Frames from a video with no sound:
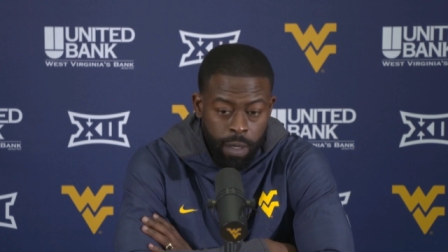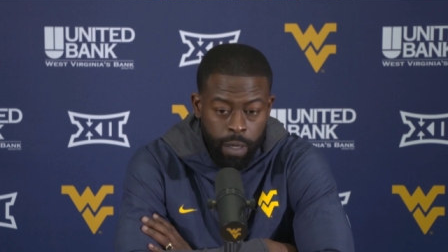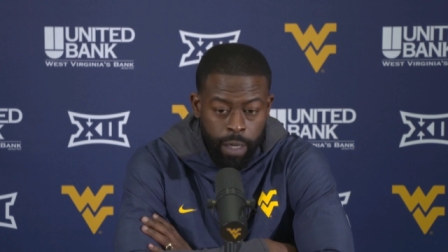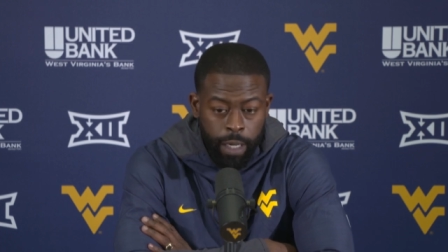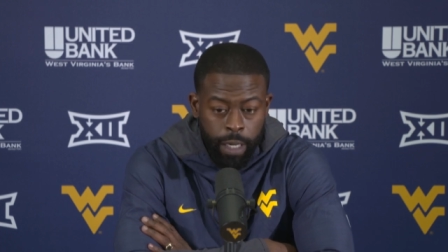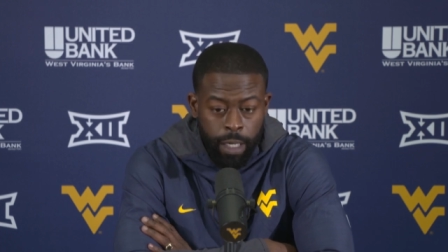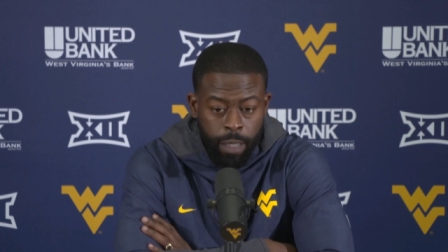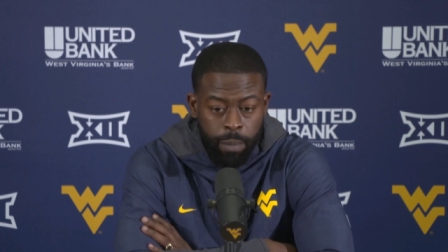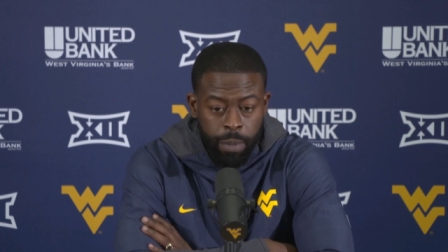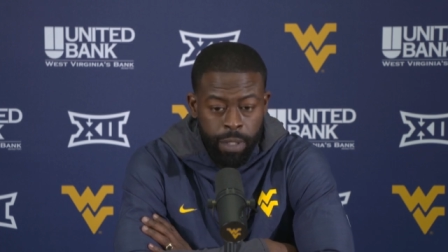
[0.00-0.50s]

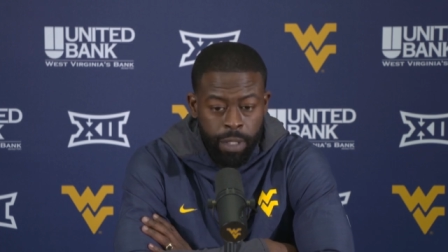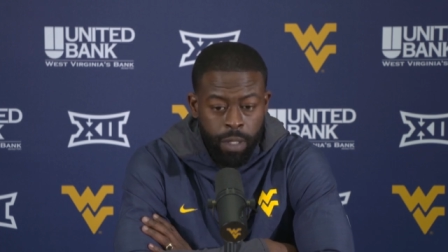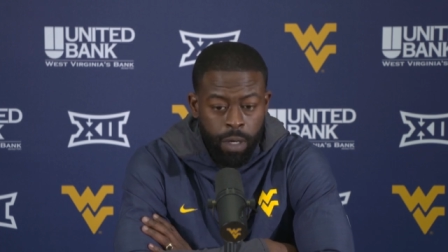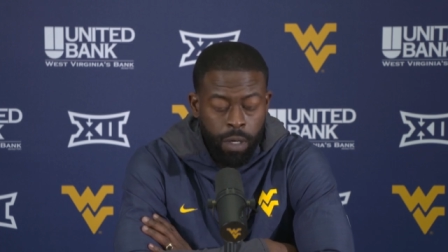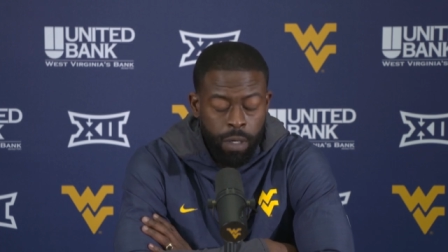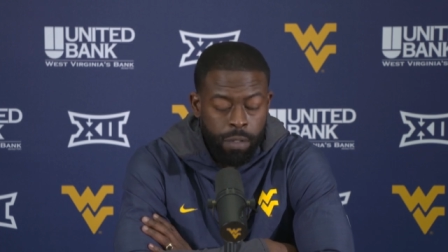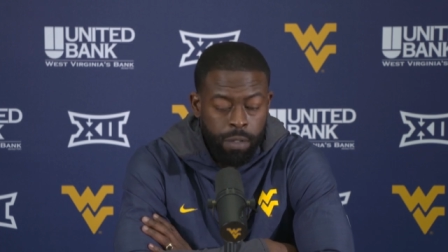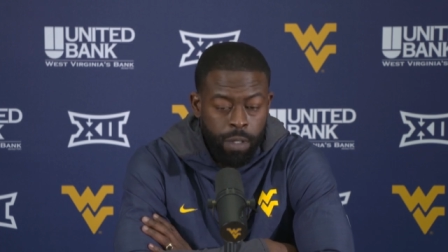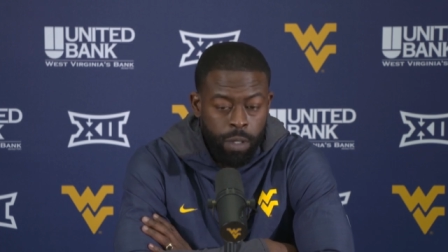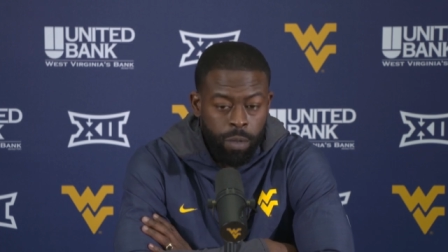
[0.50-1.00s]
But then
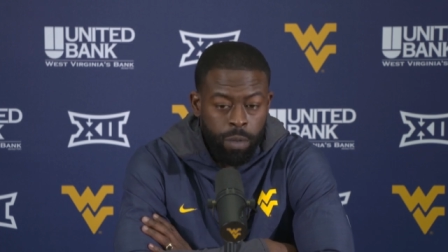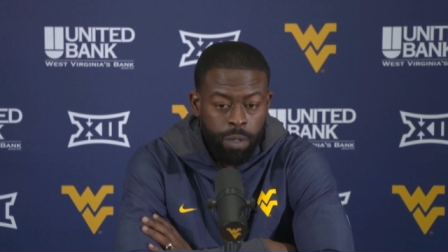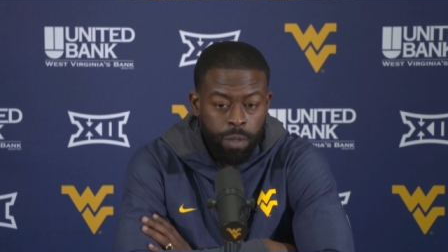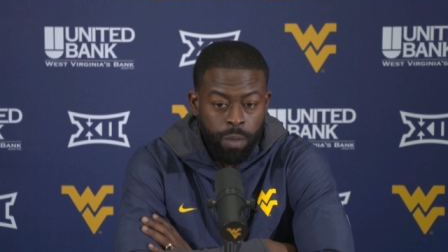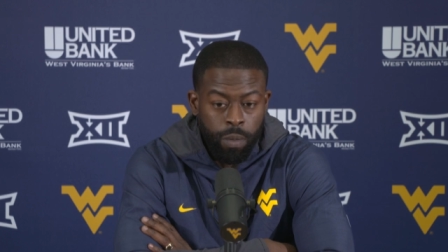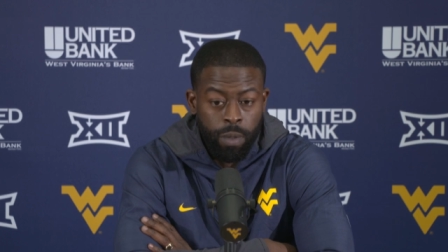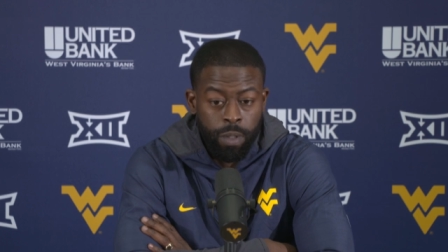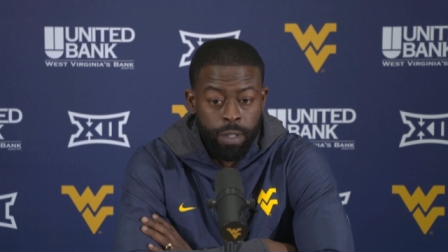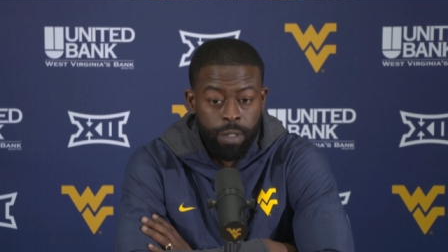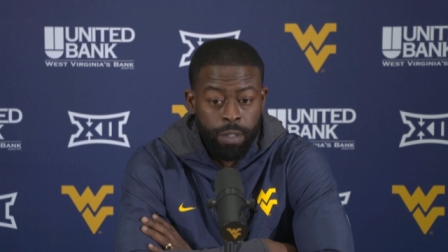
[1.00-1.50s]
also in
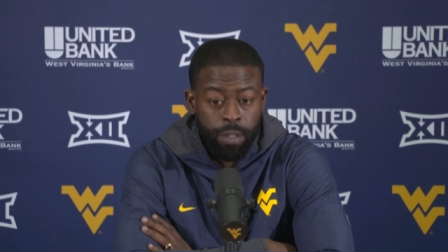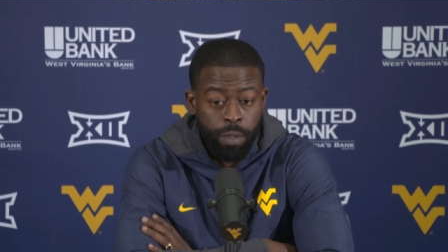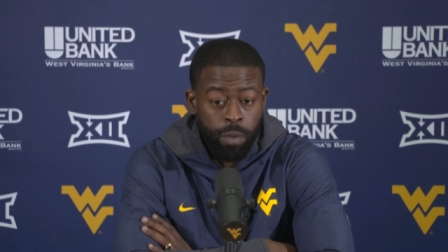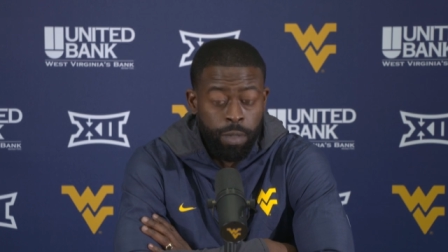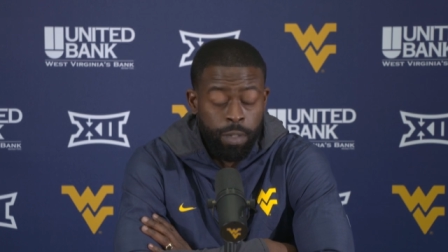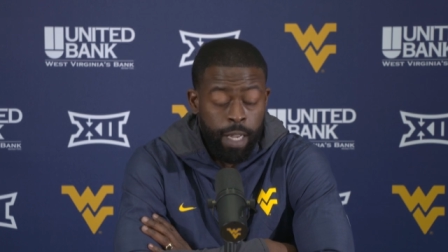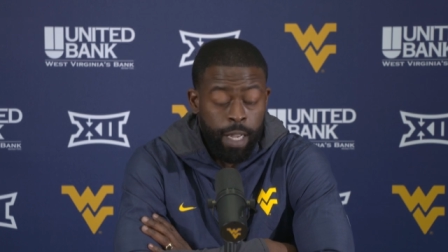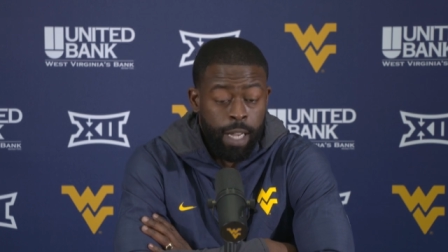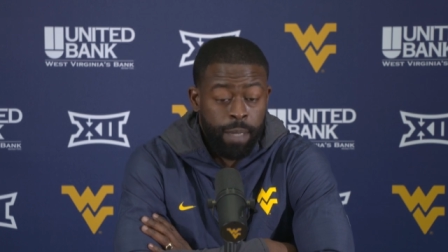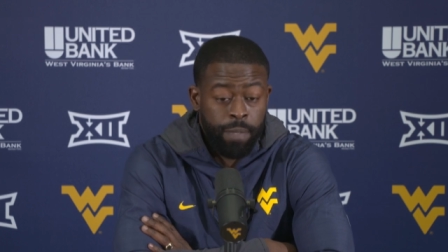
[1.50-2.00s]
the one or two
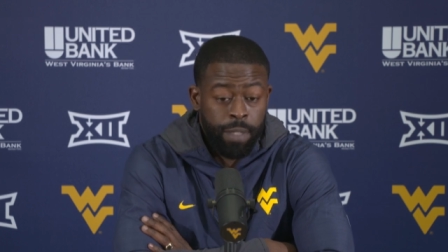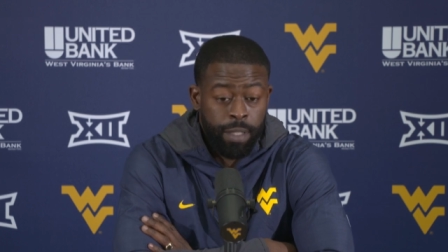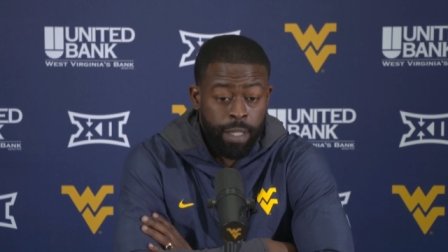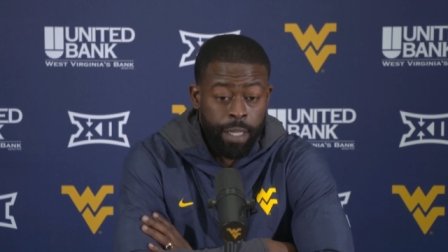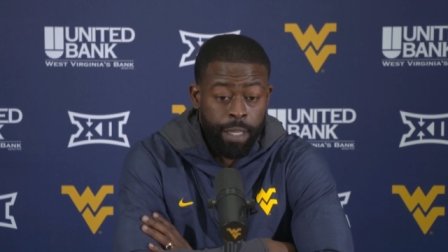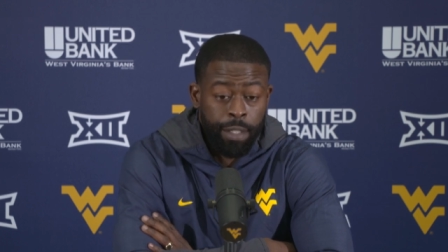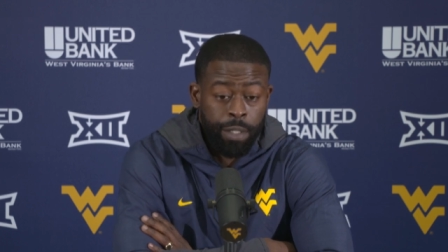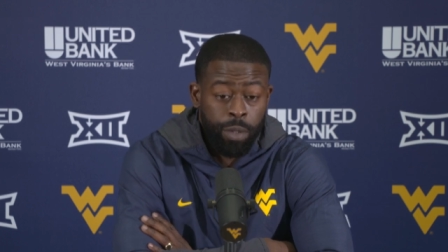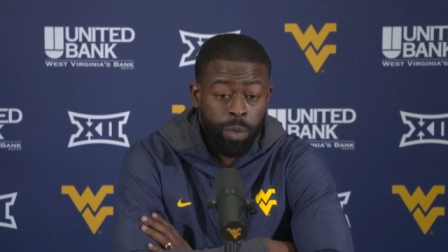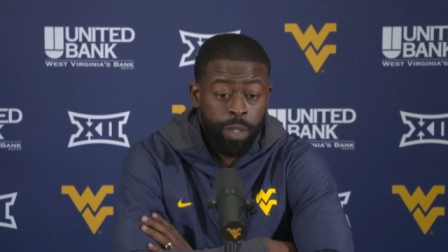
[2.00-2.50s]
times that
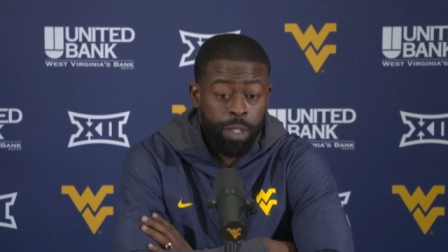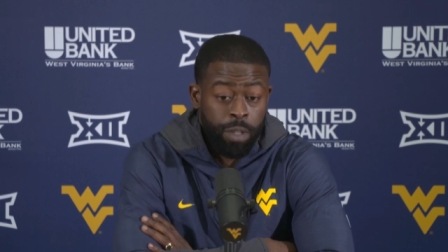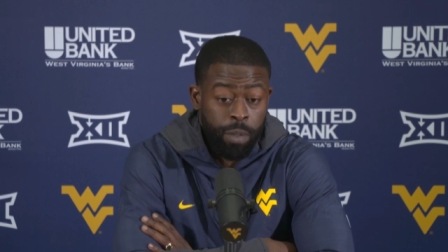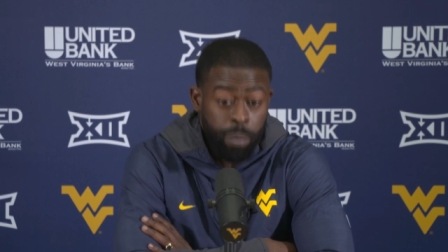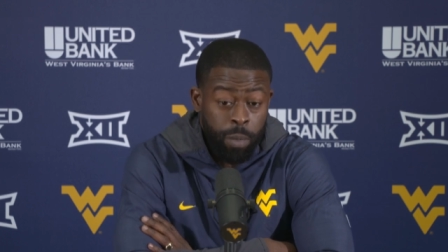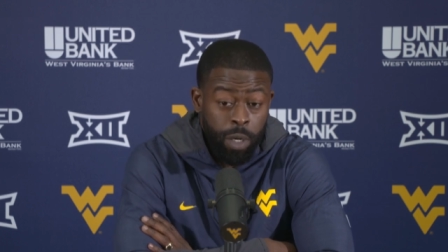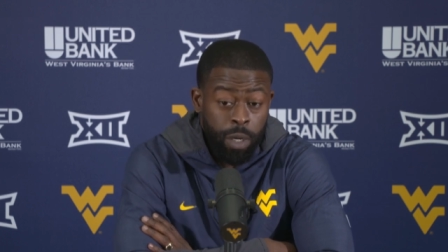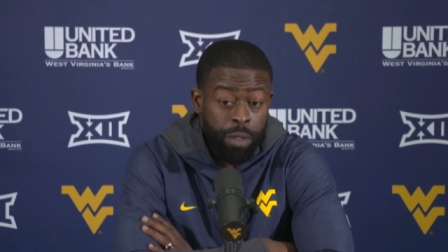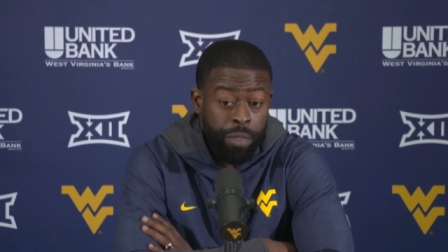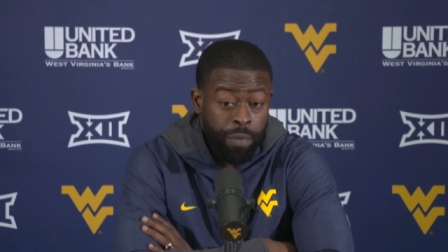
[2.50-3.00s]
they do get the
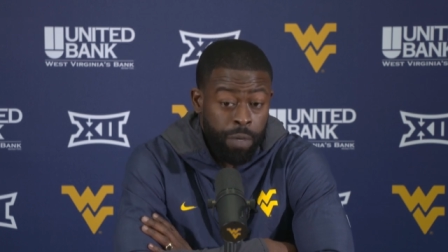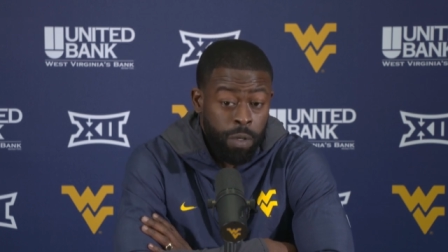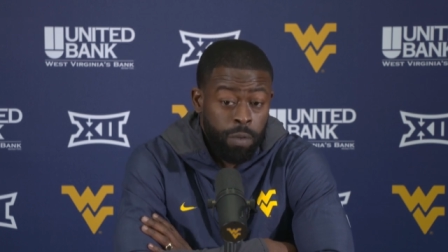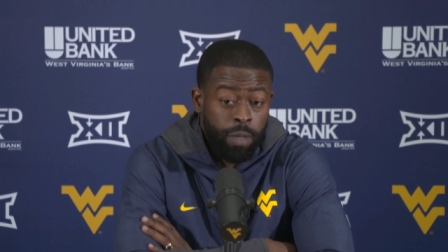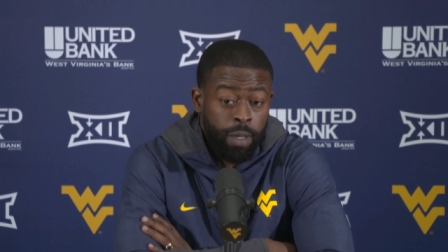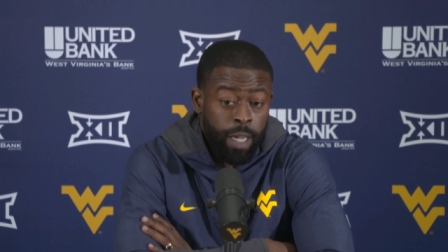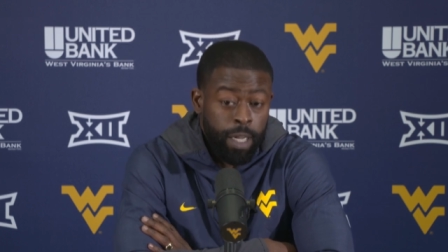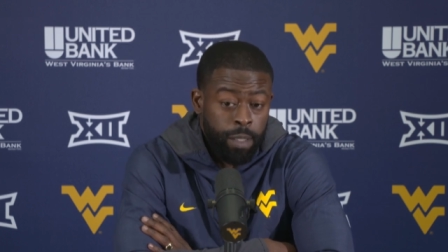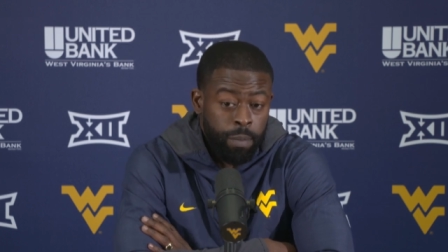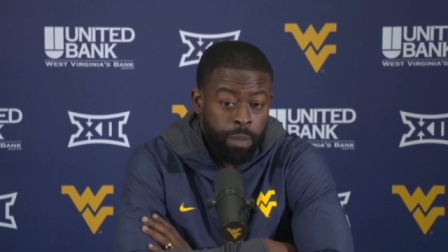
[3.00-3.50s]
ball
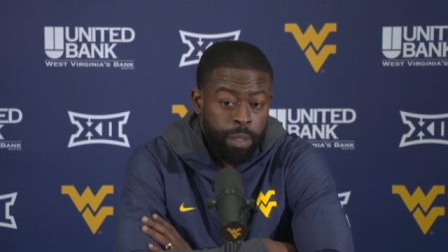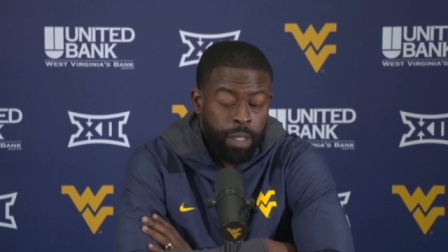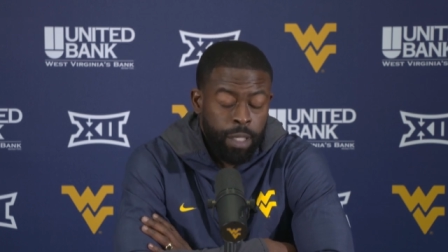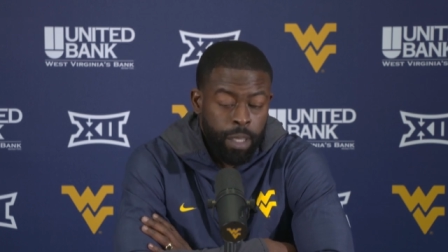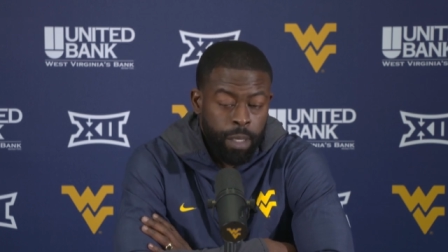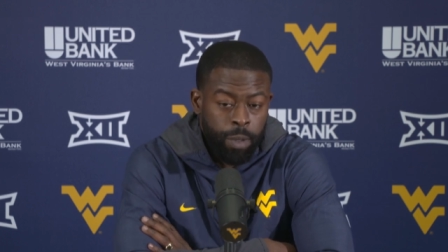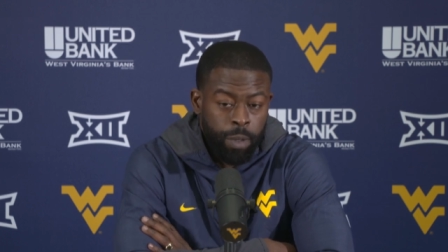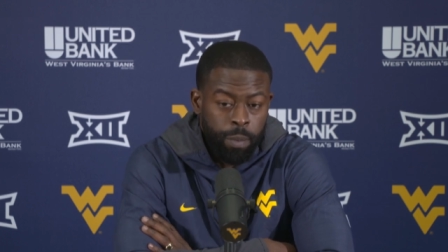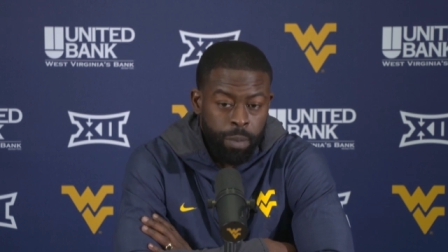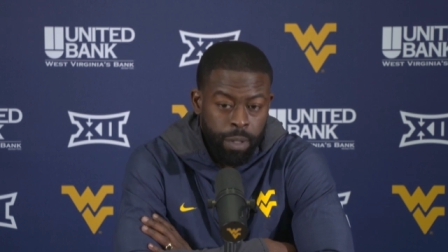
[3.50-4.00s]
thrown at them, being
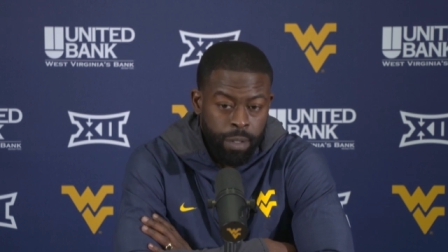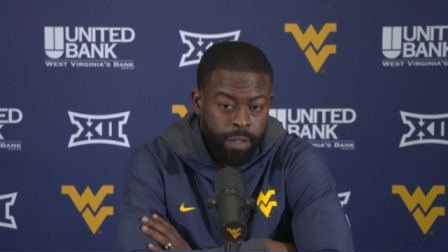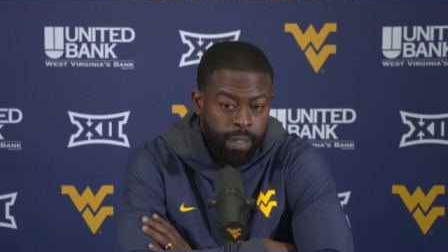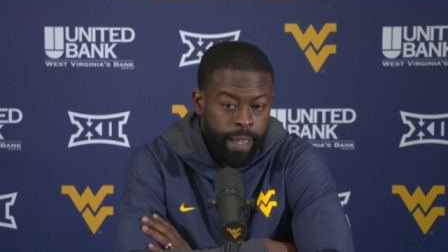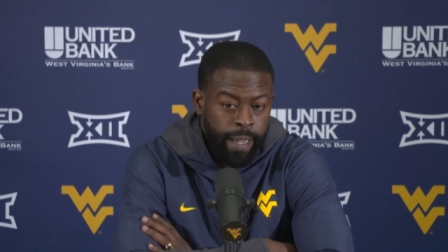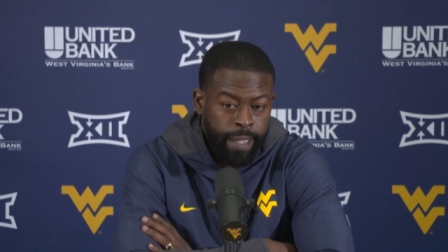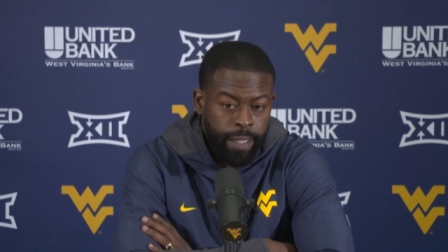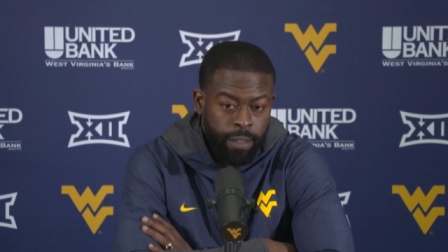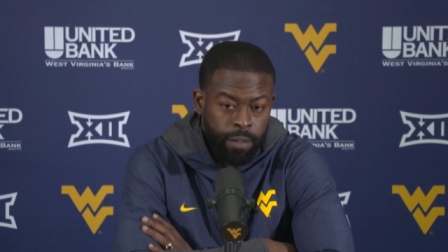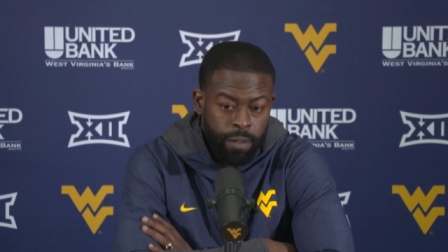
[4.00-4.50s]
able to be
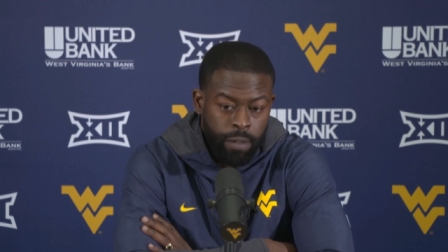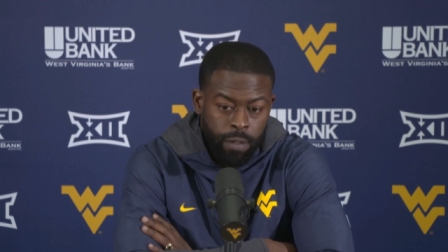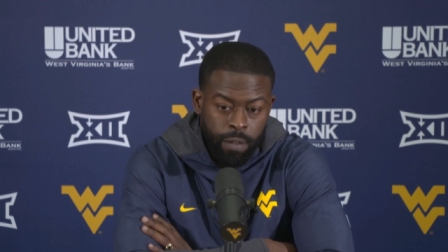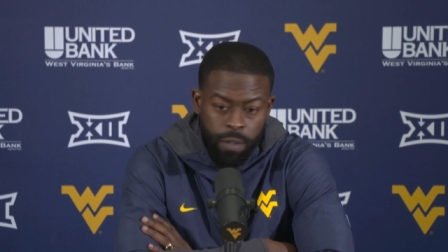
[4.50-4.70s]
sound.